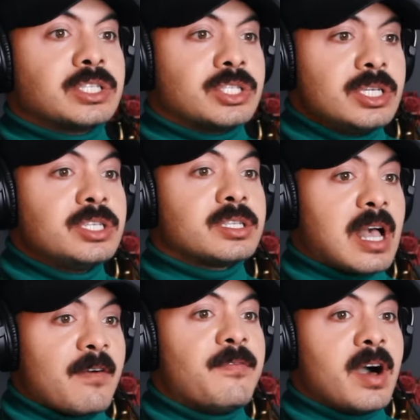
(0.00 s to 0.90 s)
She just
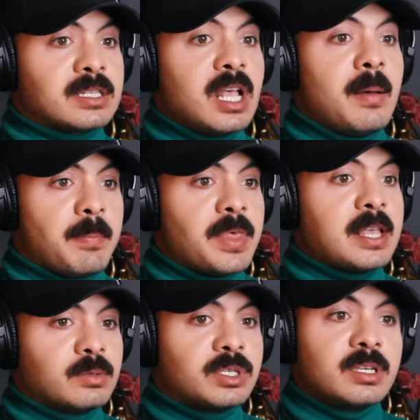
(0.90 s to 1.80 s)
got up.
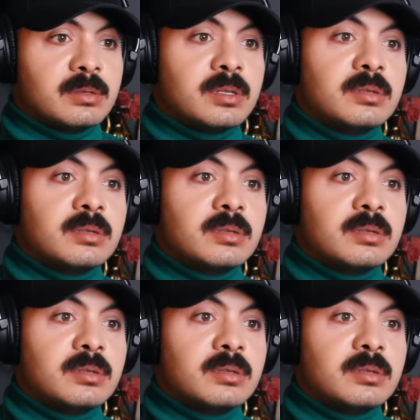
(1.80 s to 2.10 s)
That's what she.